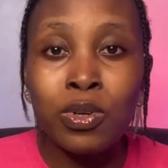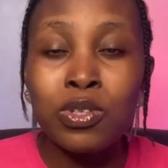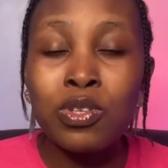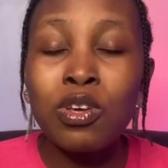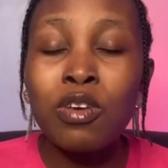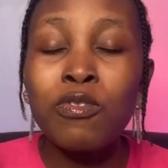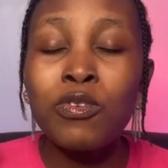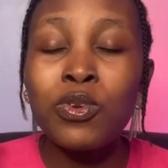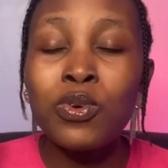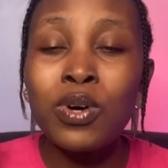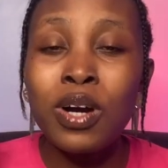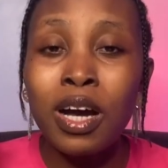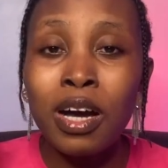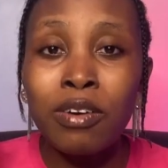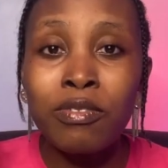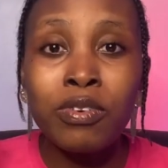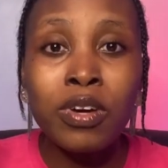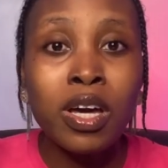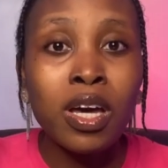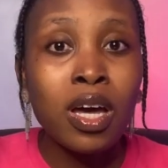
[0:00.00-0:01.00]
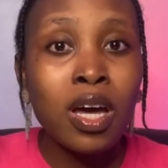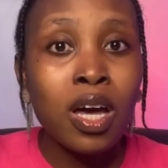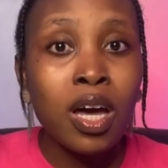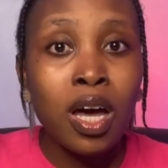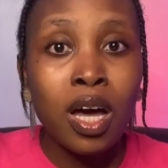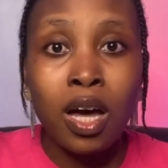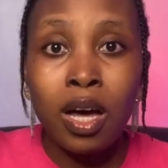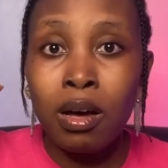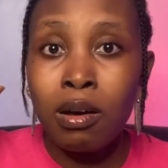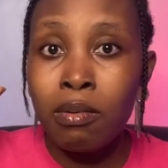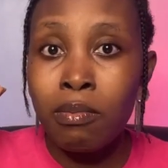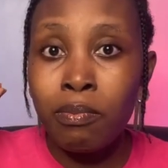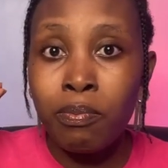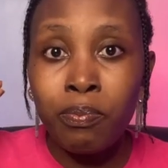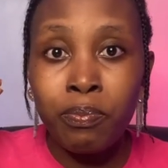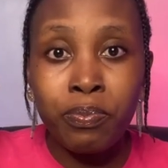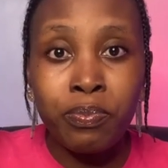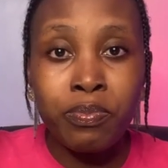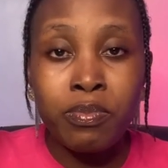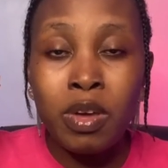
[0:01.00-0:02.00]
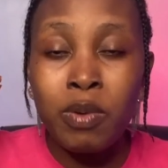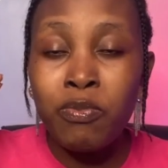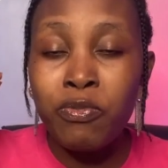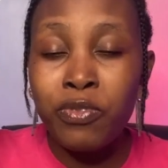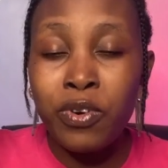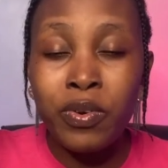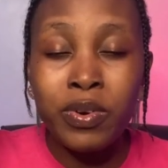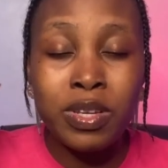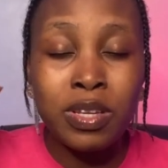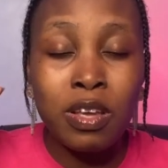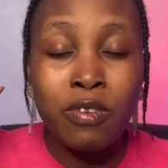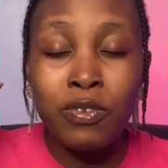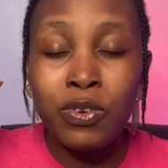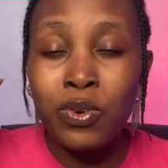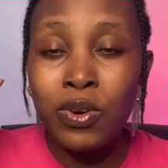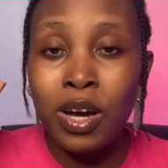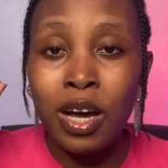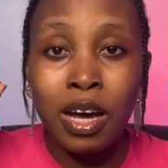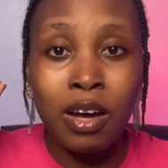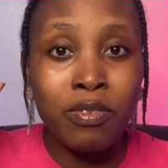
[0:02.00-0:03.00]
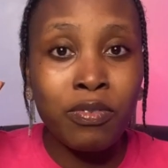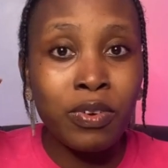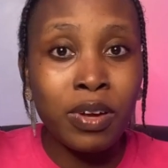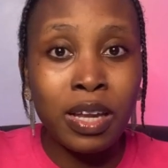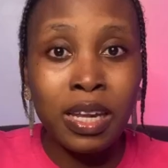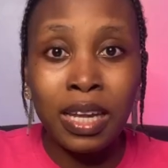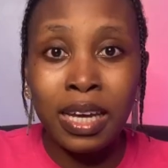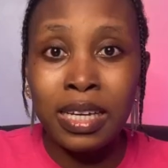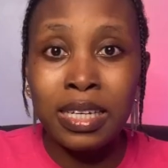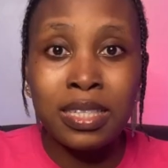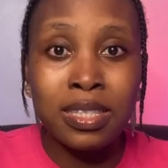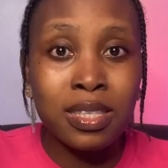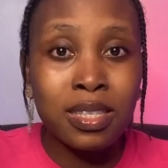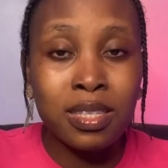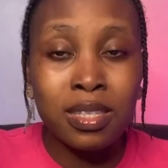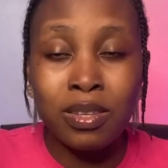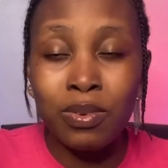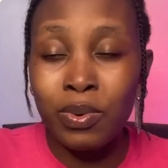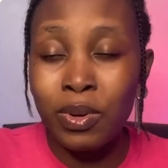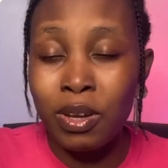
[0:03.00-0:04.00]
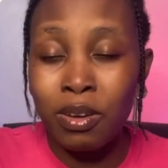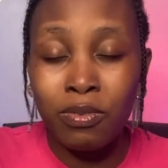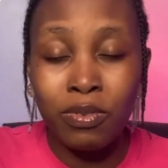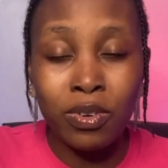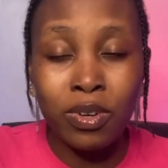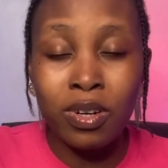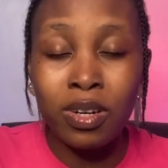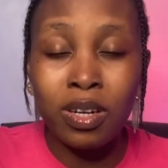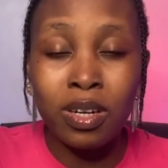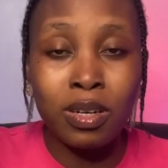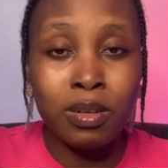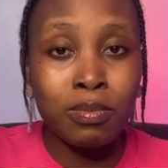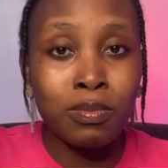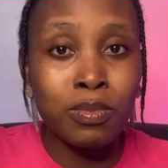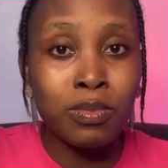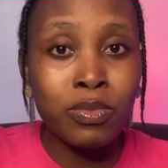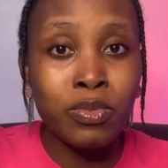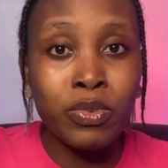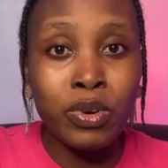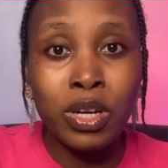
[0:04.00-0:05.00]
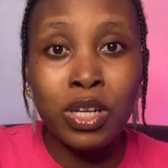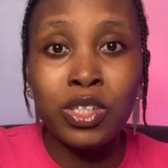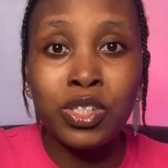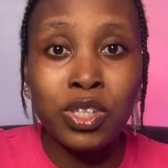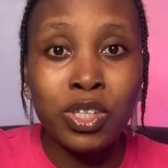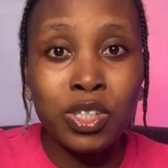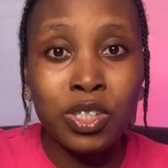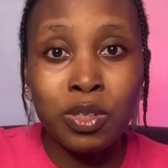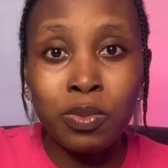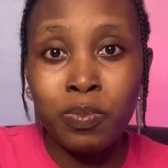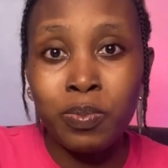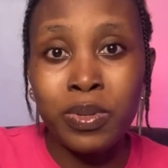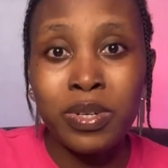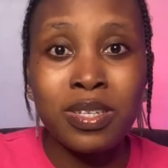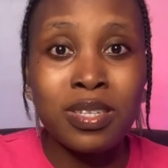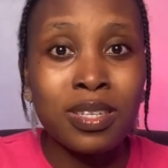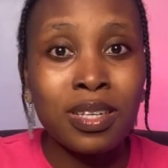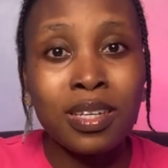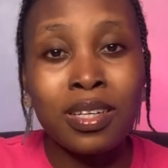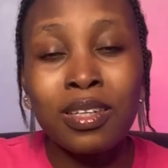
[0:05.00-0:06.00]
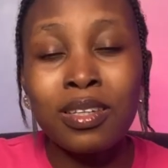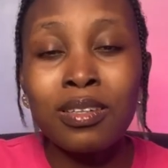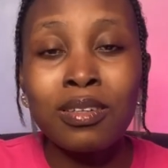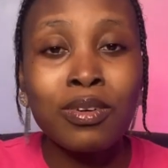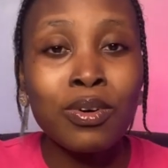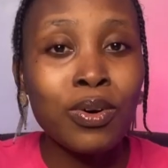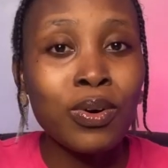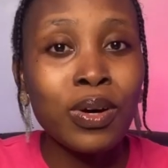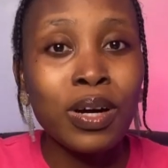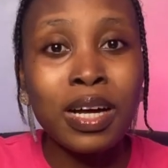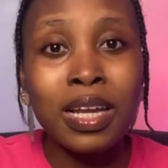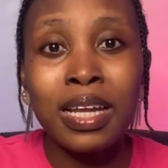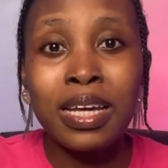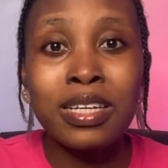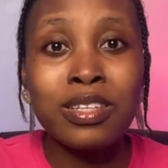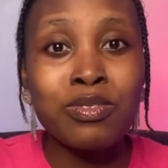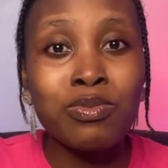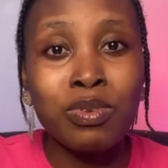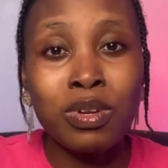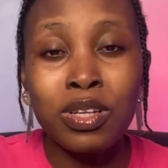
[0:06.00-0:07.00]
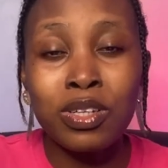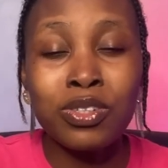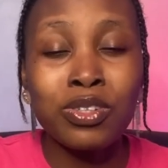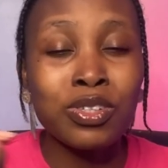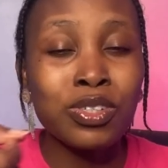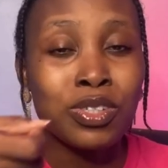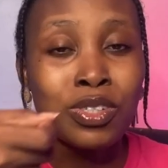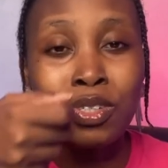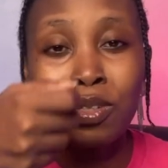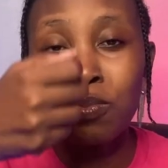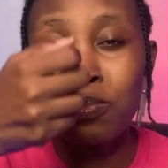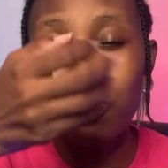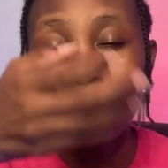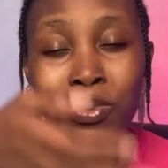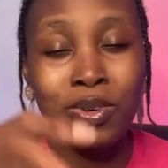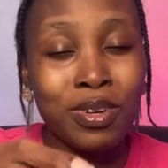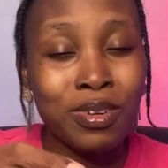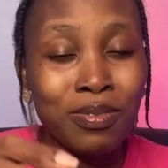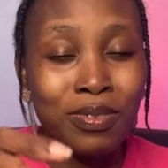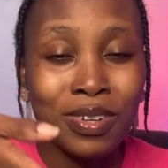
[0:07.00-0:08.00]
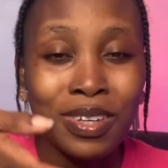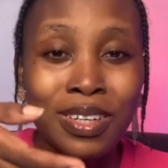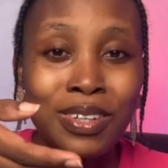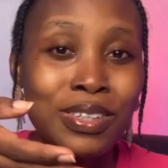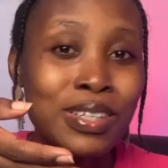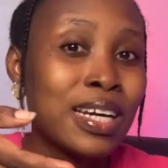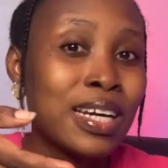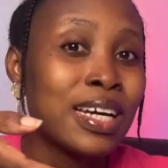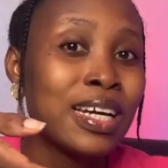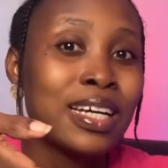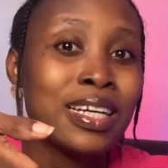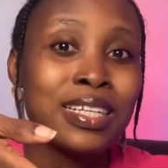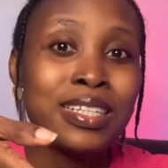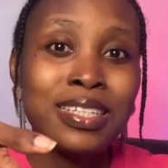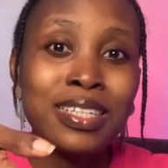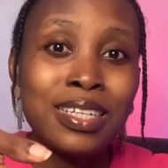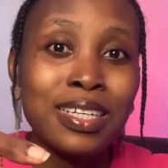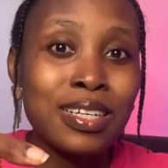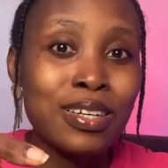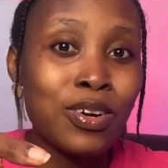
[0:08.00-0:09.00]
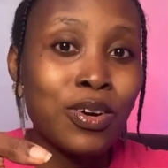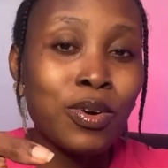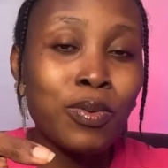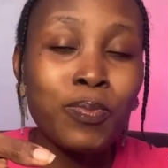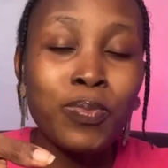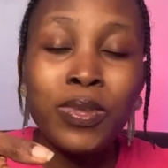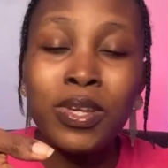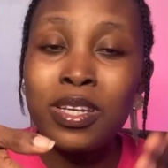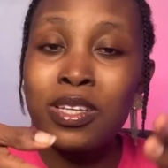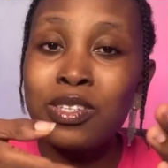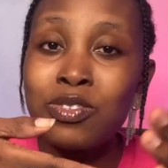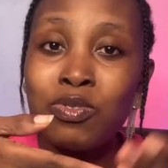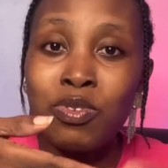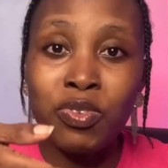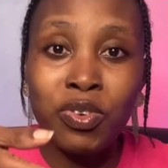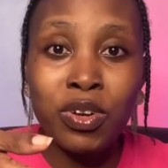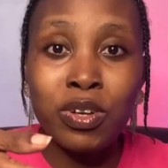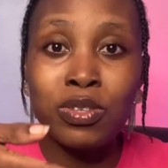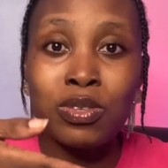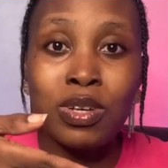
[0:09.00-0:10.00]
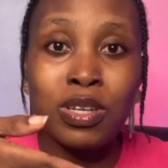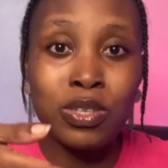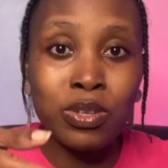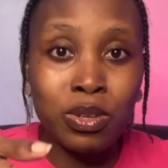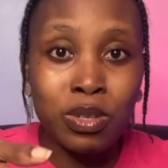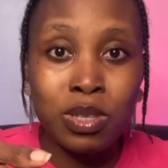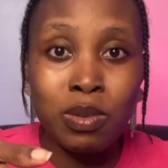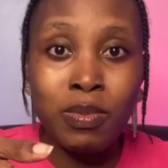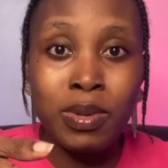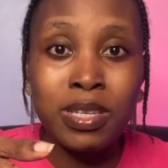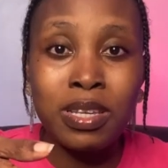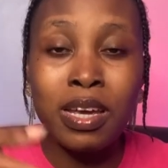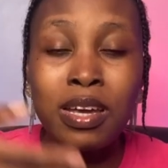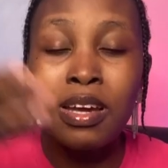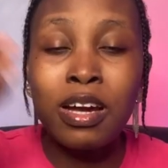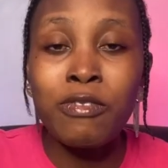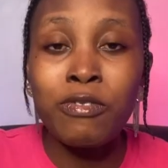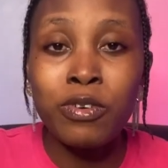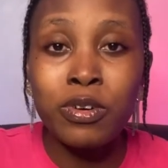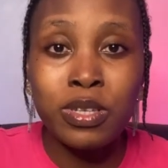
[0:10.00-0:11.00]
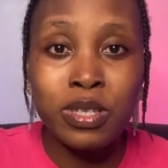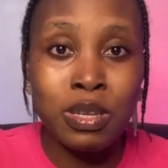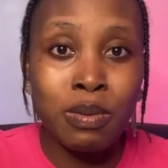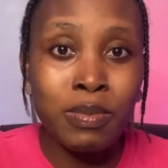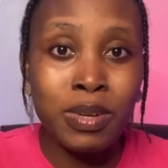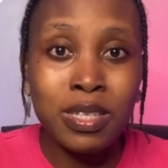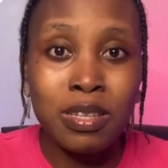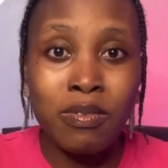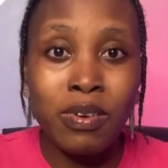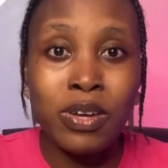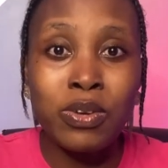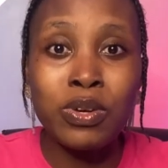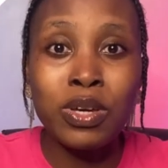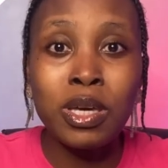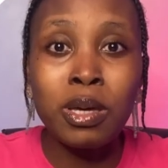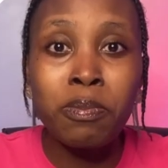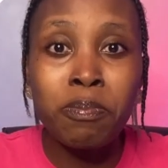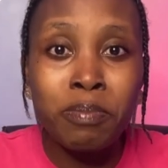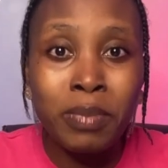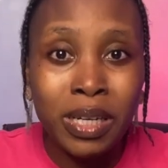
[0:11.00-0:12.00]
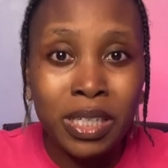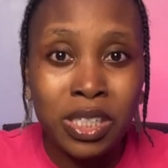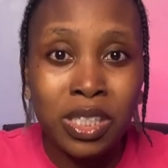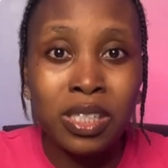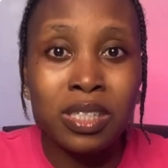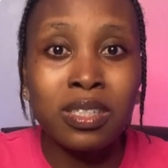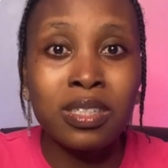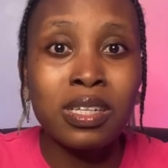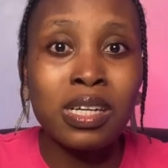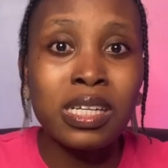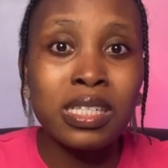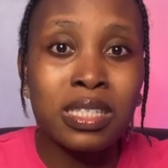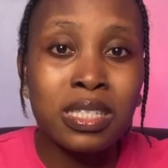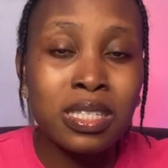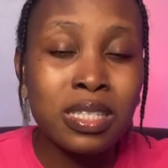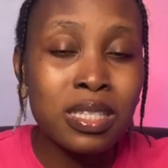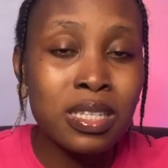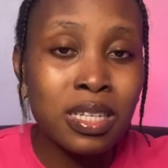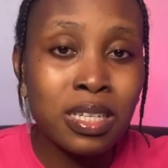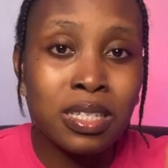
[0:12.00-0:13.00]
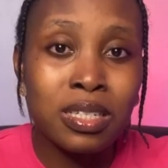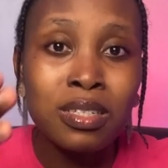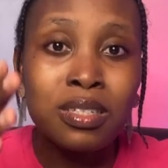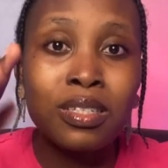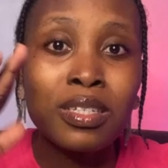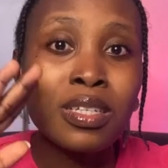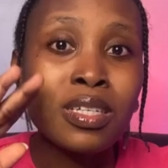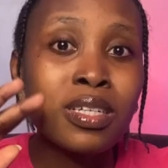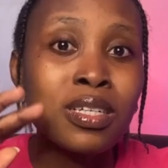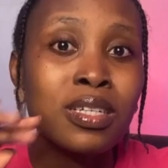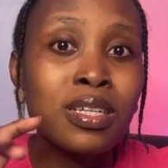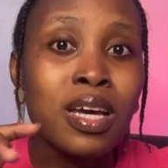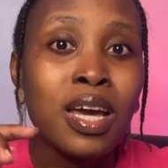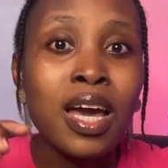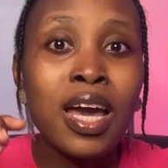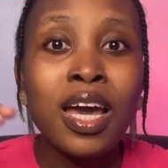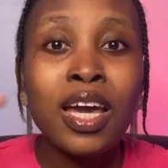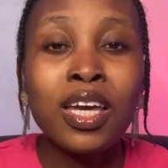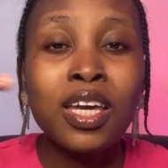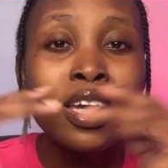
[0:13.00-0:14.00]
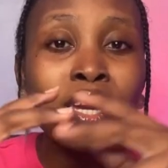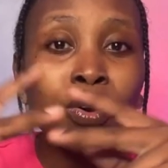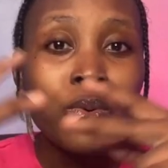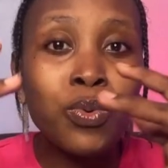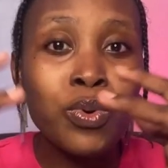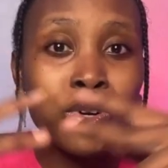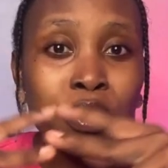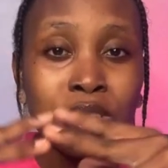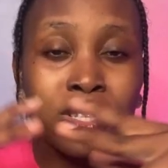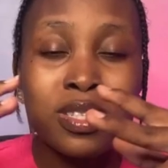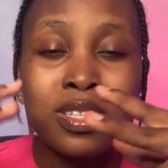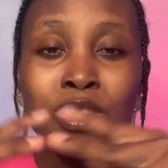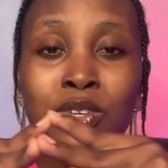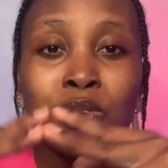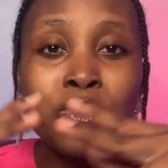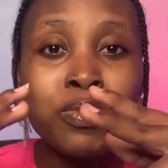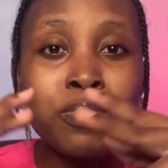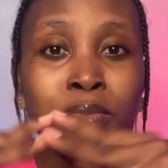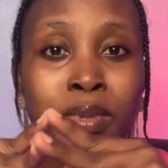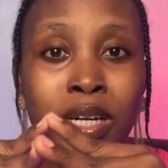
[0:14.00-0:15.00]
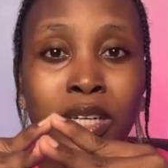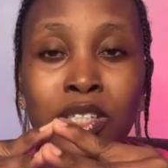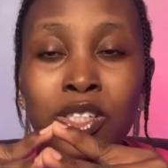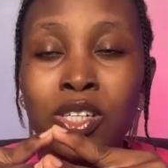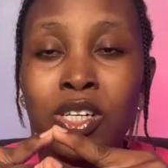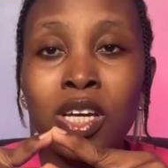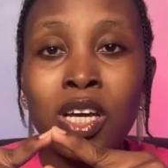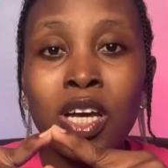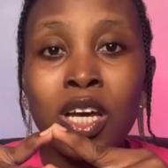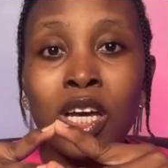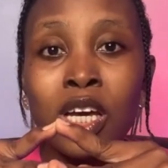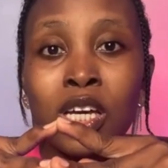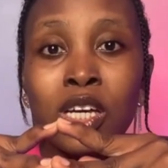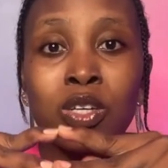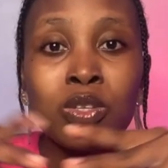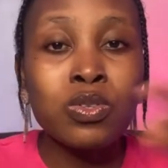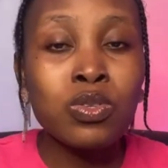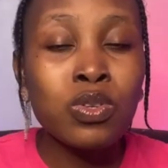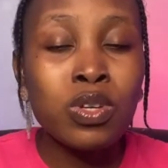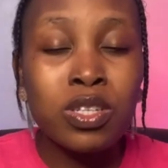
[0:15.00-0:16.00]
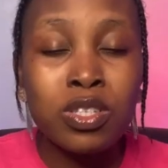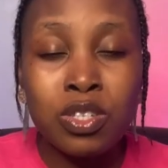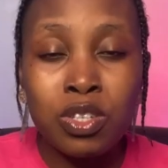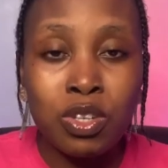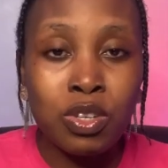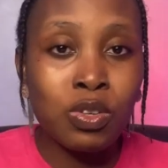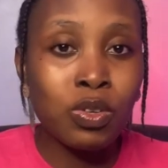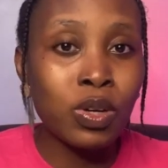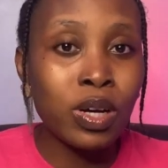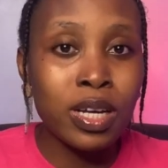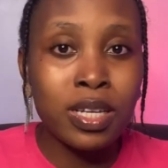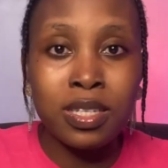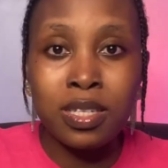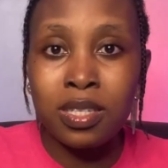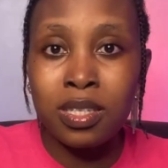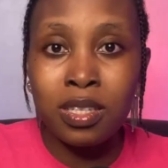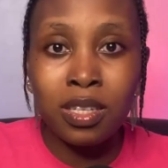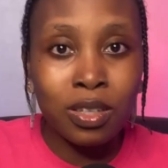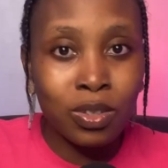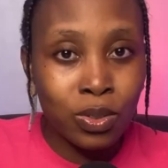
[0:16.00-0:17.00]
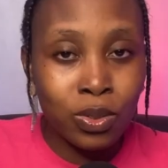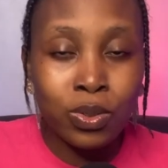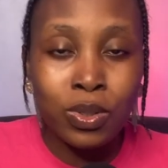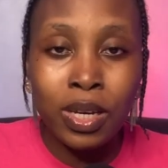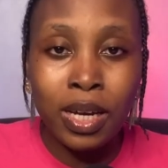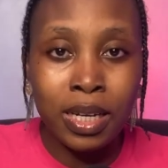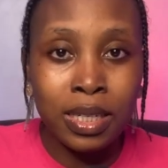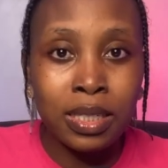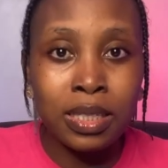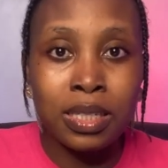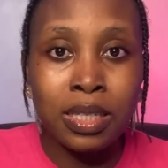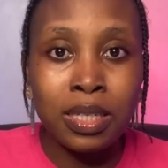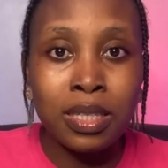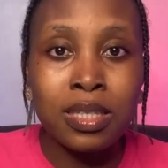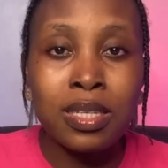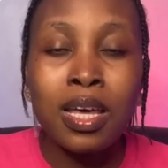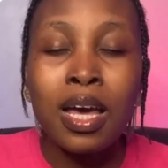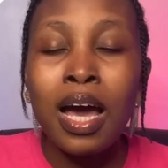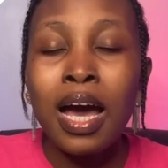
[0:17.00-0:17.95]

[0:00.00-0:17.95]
So if you don't have, if you don't have clients, whatever, relationship person or client relationship, whatever the company is referring to as customers, and you have customer service, and you keep matching that, the keywords, they don't match, it will not see you as a good candidate.